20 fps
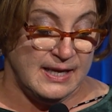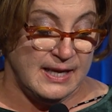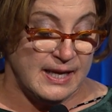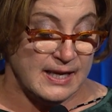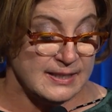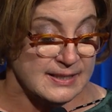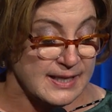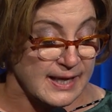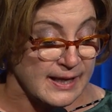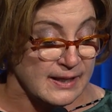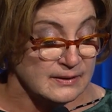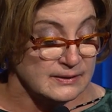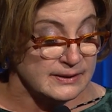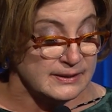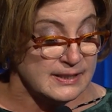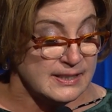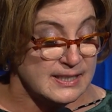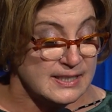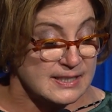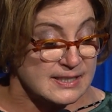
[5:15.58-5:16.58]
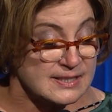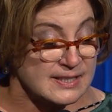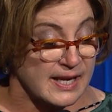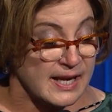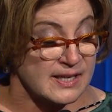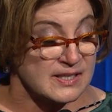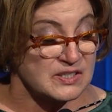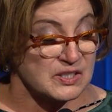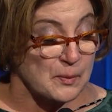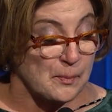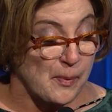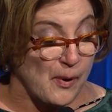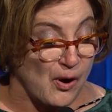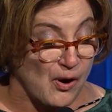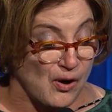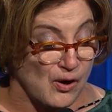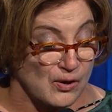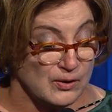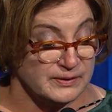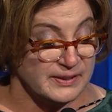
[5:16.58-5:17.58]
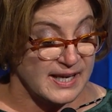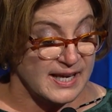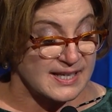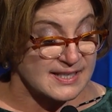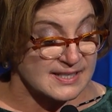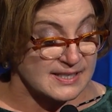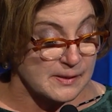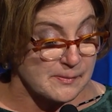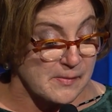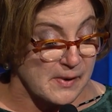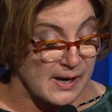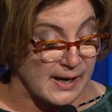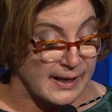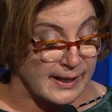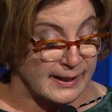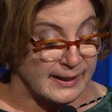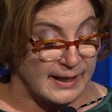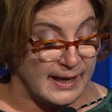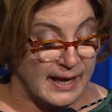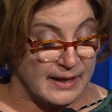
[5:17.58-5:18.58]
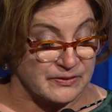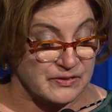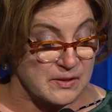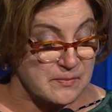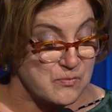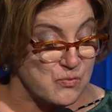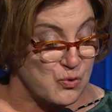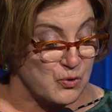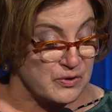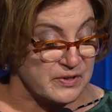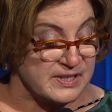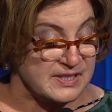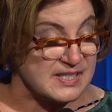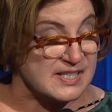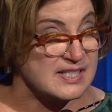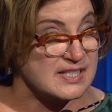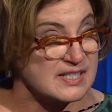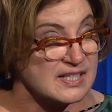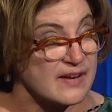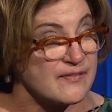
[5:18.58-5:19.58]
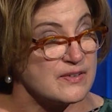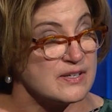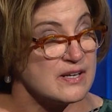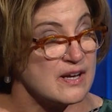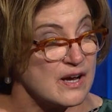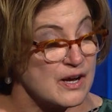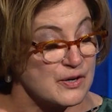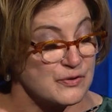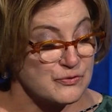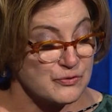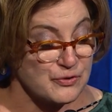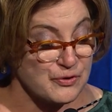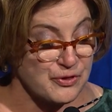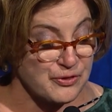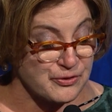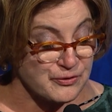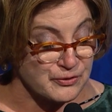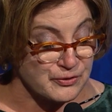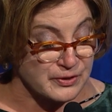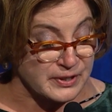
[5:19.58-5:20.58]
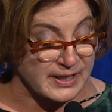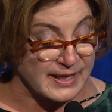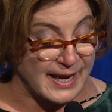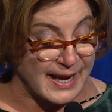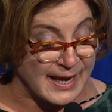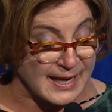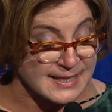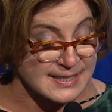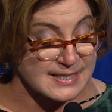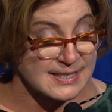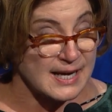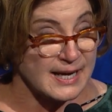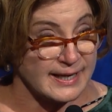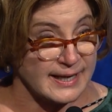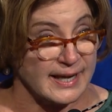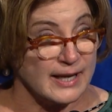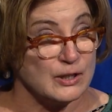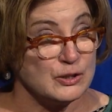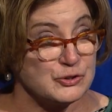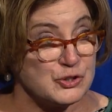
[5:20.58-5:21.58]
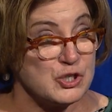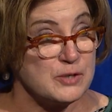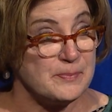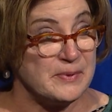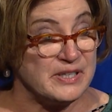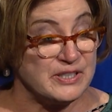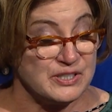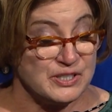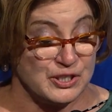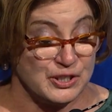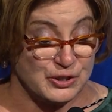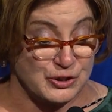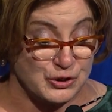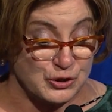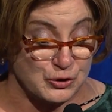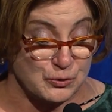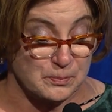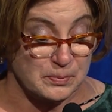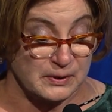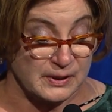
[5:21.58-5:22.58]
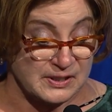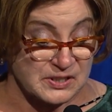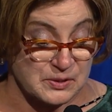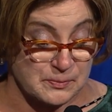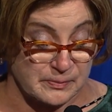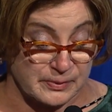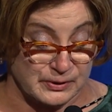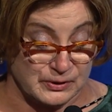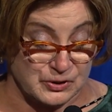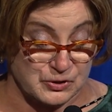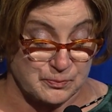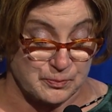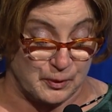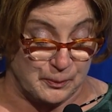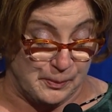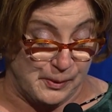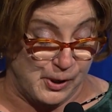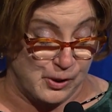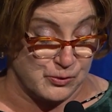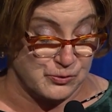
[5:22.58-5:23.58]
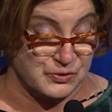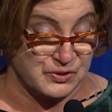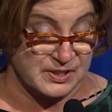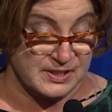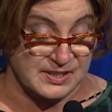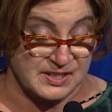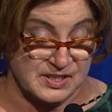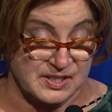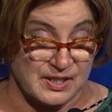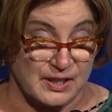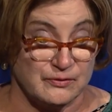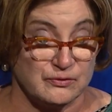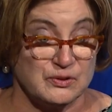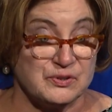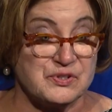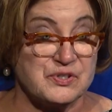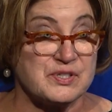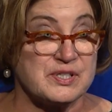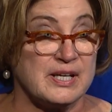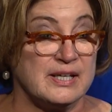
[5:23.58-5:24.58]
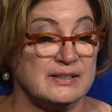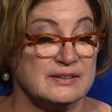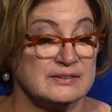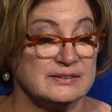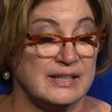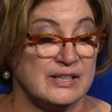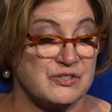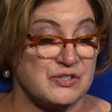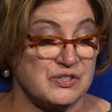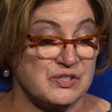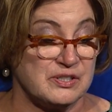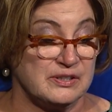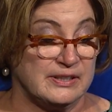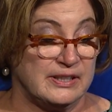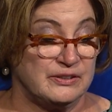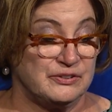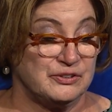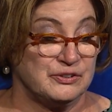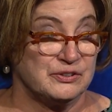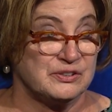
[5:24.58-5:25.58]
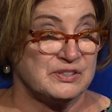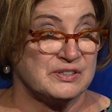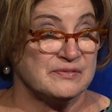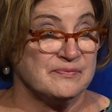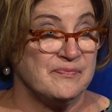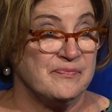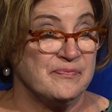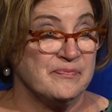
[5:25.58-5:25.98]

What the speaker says: And Ellen is as appalled as am I at the more than 730 anti-LGBTQ plus bills proposed in several state legislatures.